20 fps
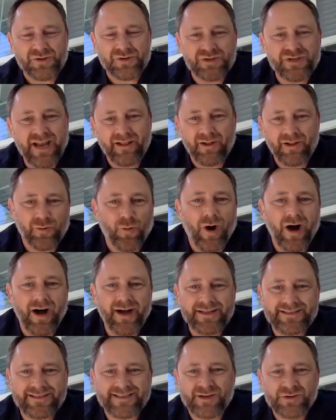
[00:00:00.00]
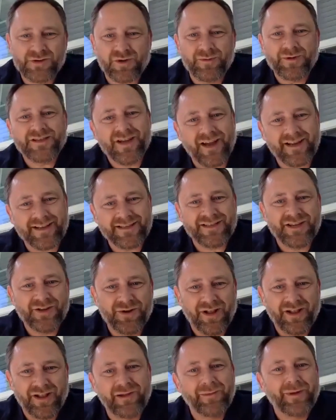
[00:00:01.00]
Taylor Watts, who's going to be talking to you a
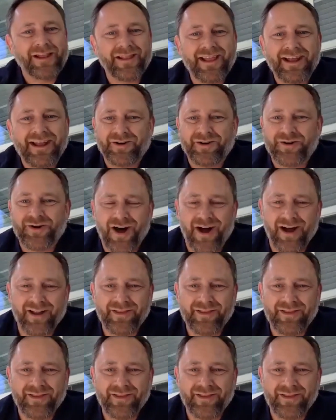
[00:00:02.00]
little bit later on.